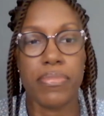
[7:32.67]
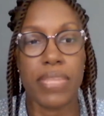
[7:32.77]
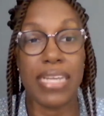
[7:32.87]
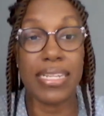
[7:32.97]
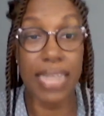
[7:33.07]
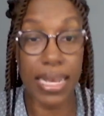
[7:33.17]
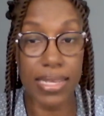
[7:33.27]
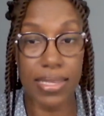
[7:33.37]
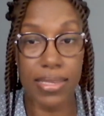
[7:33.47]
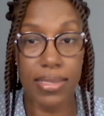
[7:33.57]

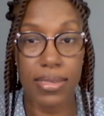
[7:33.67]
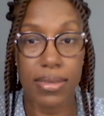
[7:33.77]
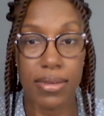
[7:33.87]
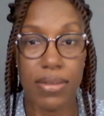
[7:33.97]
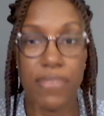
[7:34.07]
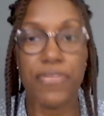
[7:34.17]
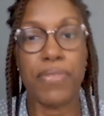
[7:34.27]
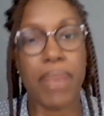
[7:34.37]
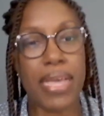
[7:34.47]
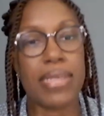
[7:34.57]
entice for
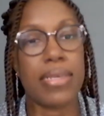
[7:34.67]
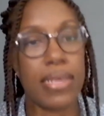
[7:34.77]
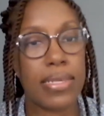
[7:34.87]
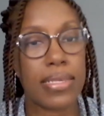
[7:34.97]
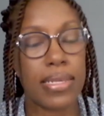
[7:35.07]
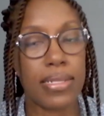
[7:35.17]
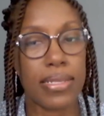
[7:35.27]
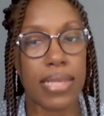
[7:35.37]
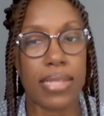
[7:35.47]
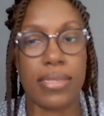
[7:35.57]
my skill
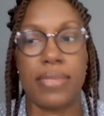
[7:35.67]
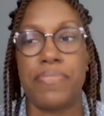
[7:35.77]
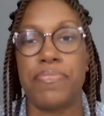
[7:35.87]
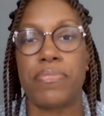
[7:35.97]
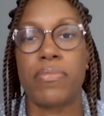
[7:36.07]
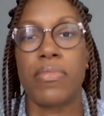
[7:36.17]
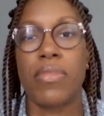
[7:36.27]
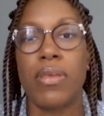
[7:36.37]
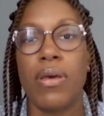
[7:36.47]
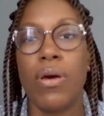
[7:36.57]
set.
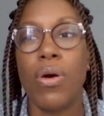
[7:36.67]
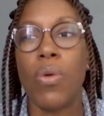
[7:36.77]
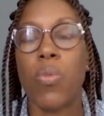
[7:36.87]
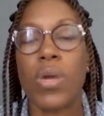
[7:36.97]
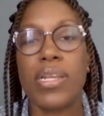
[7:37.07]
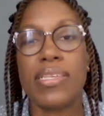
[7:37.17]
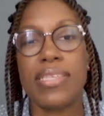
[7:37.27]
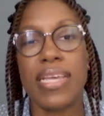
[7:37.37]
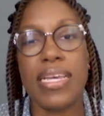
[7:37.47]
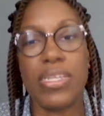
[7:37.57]
What is
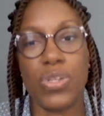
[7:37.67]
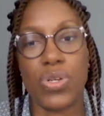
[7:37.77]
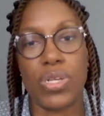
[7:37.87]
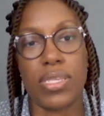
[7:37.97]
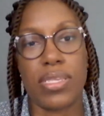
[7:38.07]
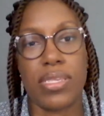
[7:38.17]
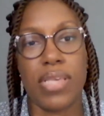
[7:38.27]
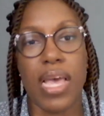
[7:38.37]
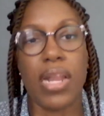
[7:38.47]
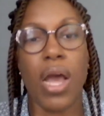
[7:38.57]
their interest,
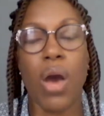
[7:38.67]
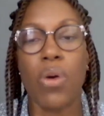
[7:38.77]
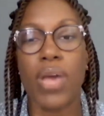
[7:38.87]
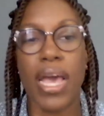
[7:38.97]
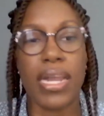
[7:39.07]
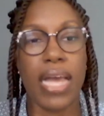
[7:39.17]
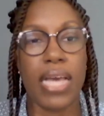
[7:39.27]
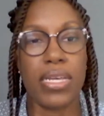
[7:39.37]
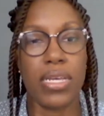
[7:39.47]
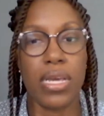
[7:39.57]
and how can
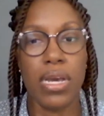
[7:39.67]
I